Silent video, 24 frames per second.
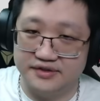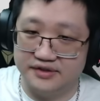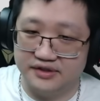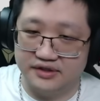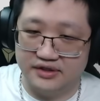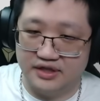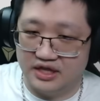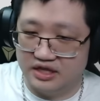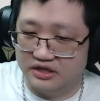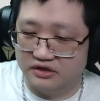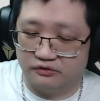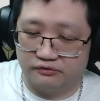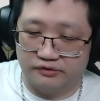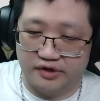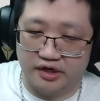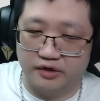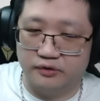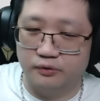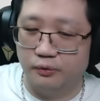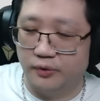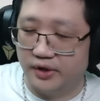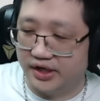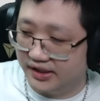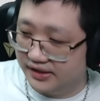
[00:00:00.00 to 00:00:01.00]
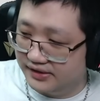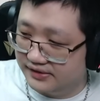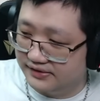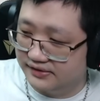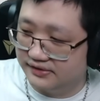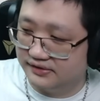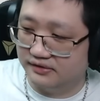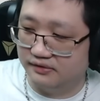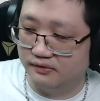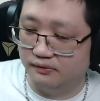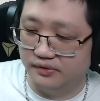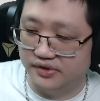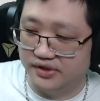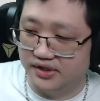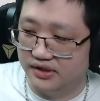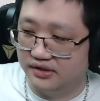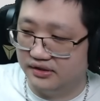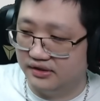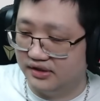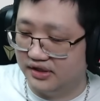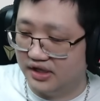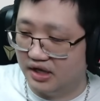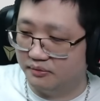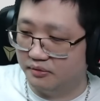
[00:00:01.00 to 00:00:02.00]
in indirect ways within
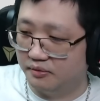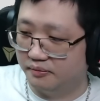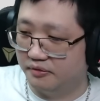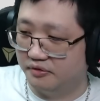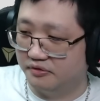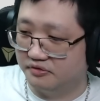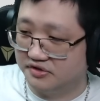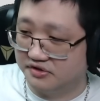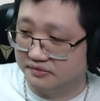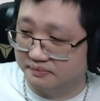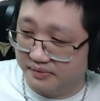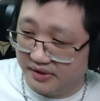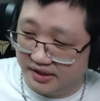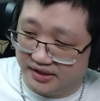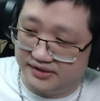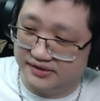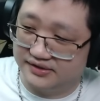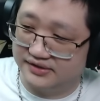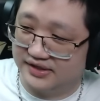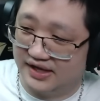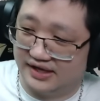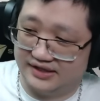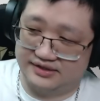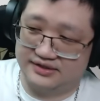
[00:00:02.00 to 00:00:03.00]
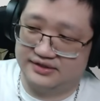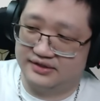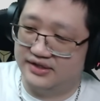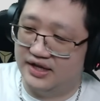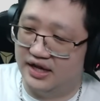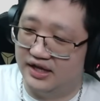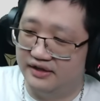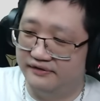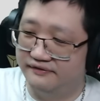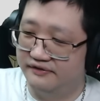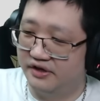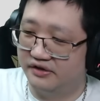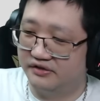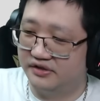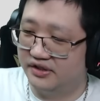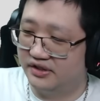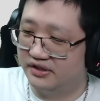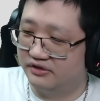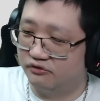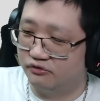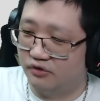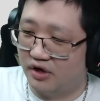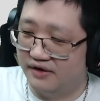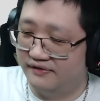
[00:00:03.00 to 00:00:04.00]
the MMO space. That's not a very
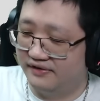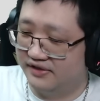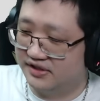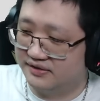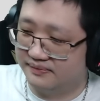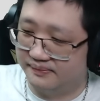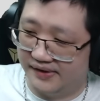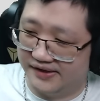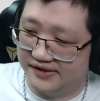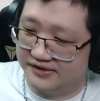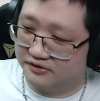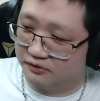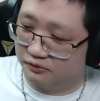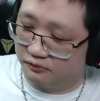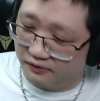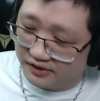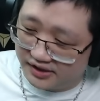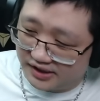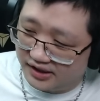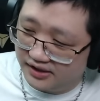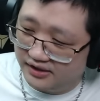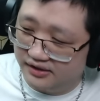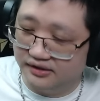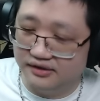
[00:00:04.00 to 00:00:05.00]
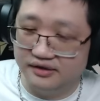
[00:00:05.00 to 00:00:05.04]
driving space already.